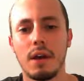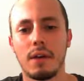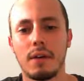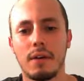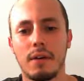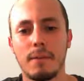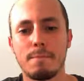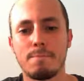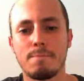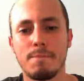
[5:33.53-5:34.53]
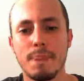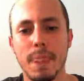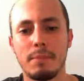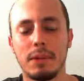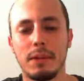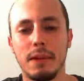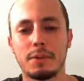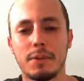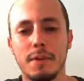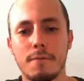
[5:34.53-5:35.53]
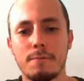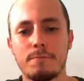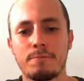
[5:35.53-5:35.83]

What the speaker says: a bit later.